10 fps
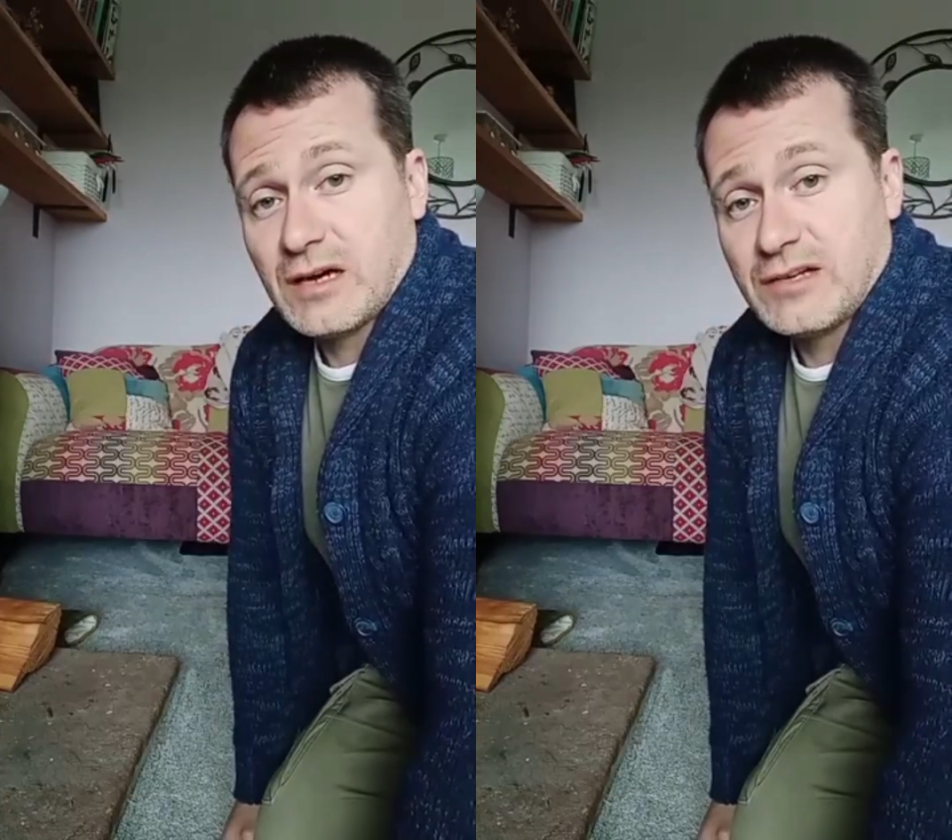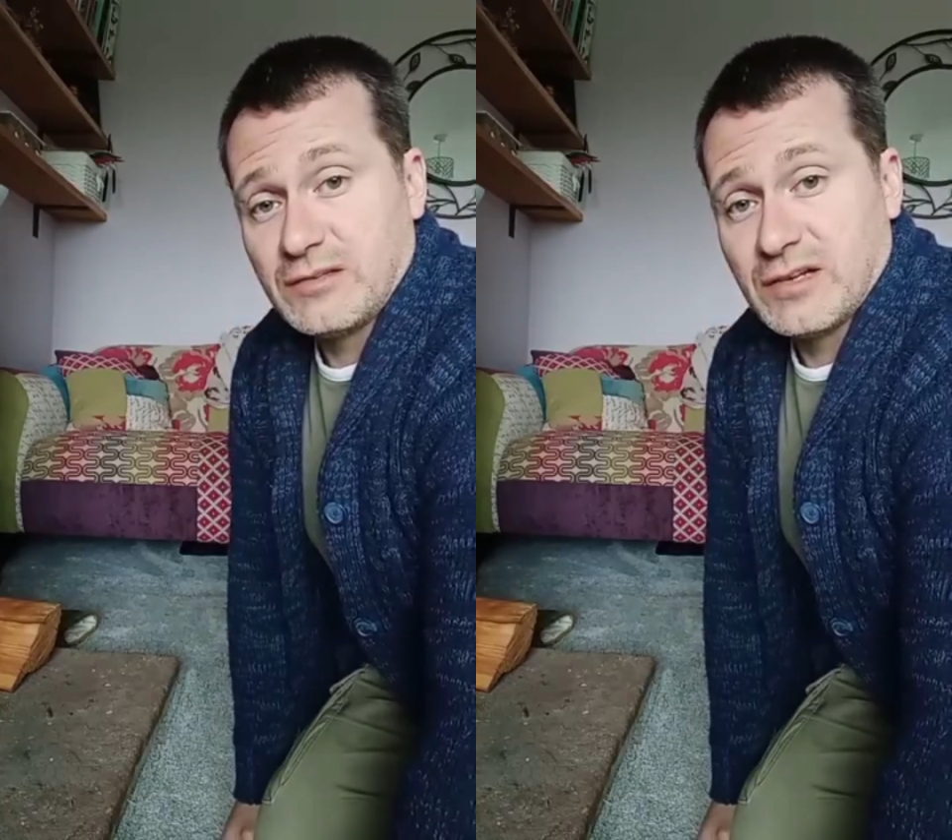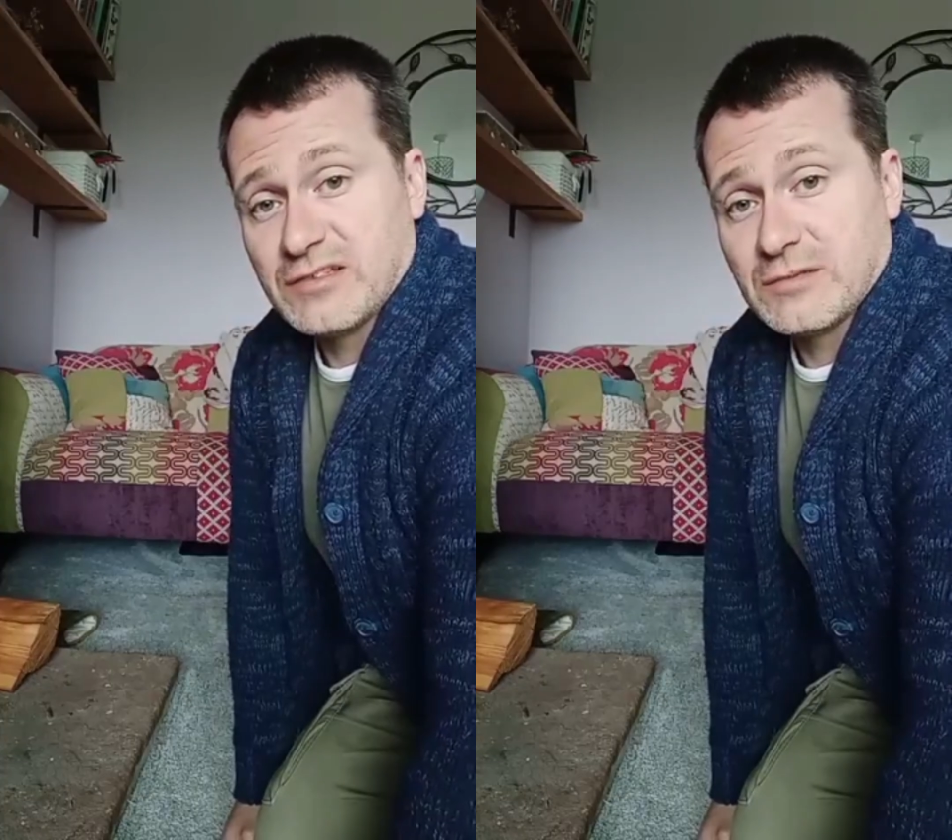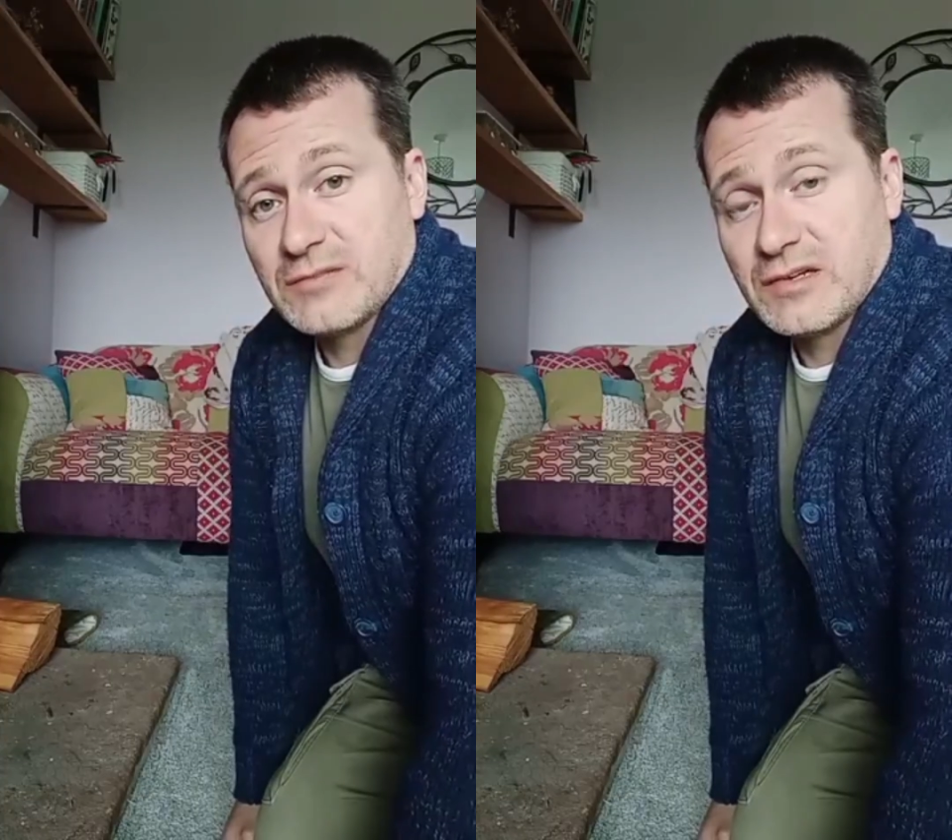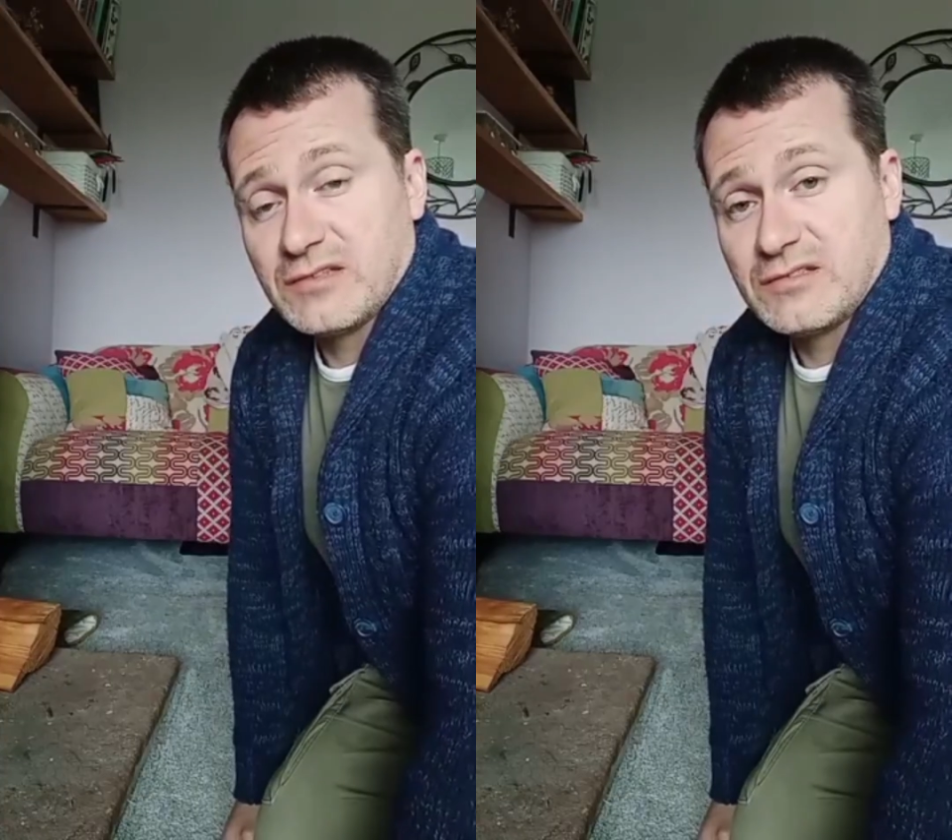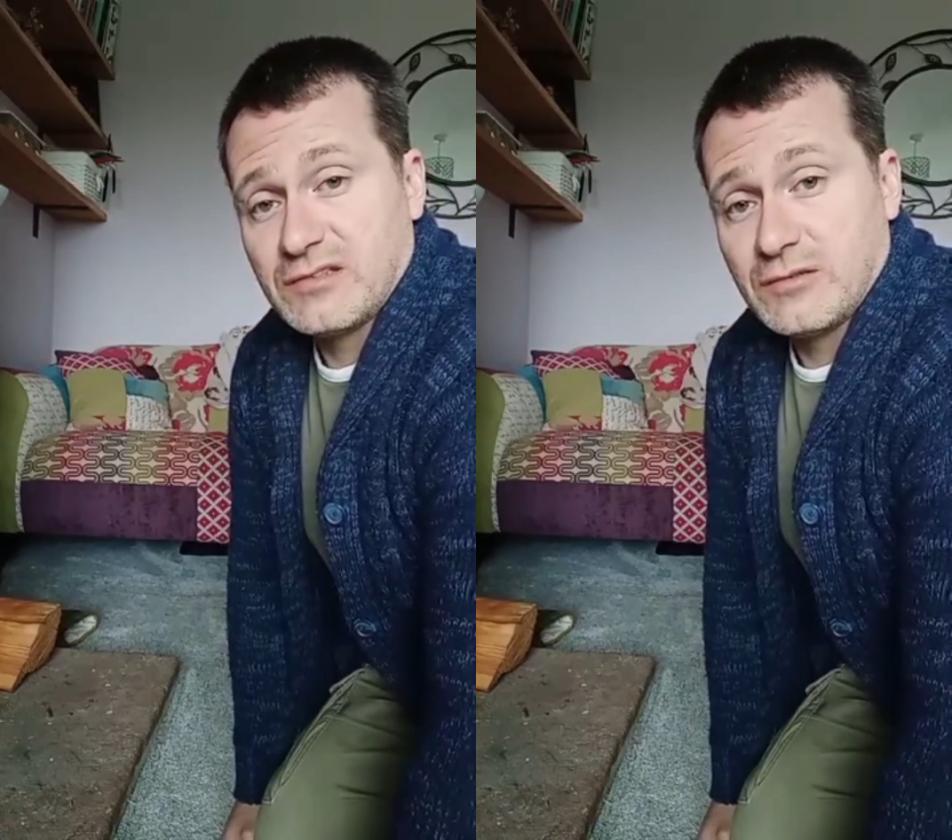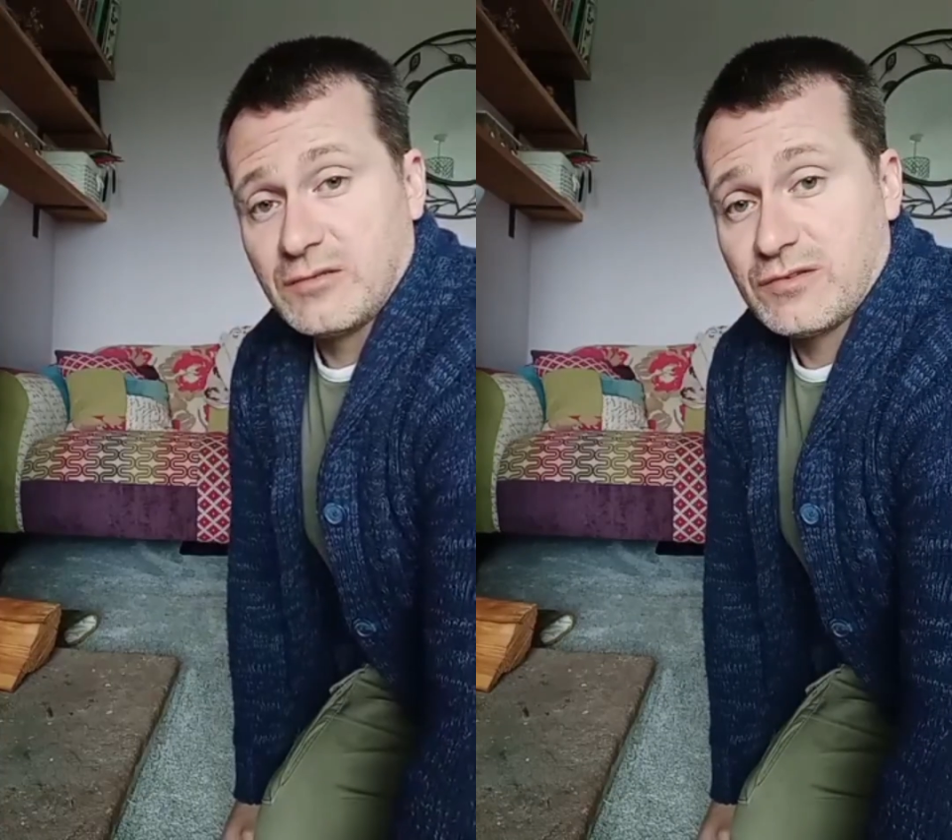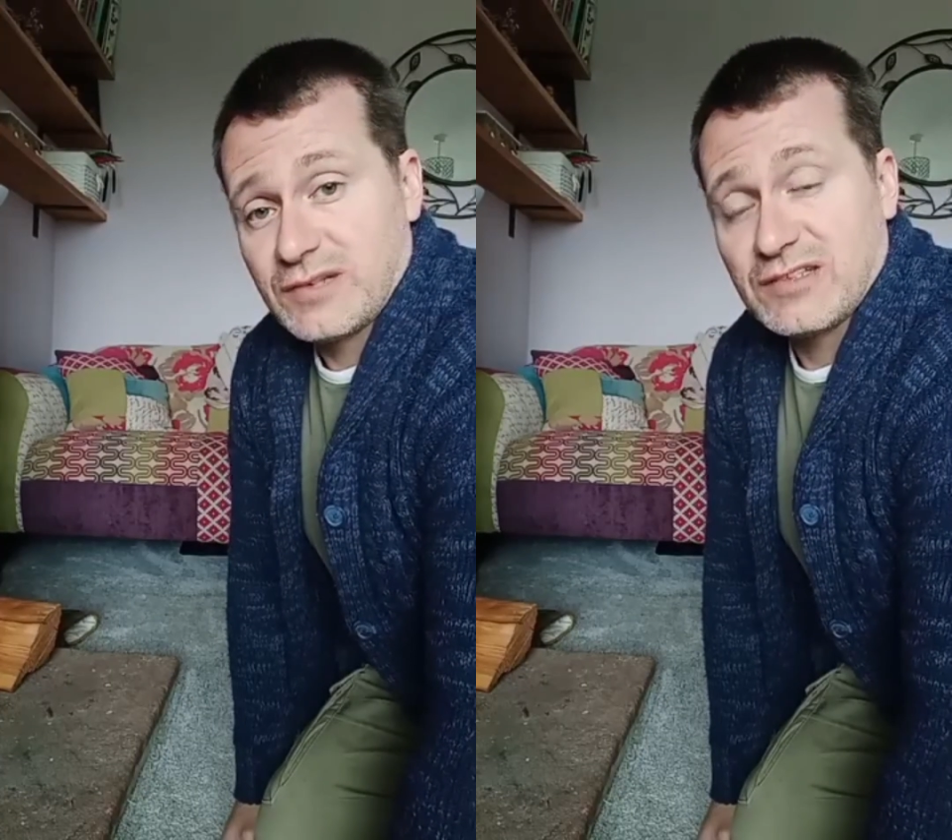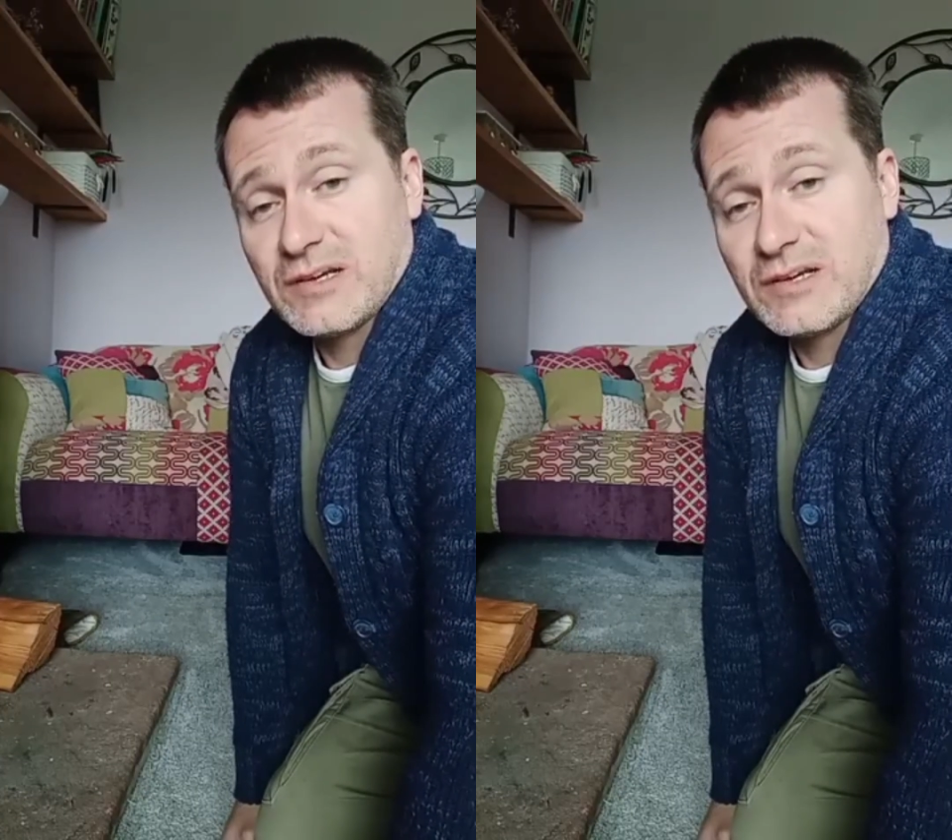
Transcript: I do that sometimes 2-3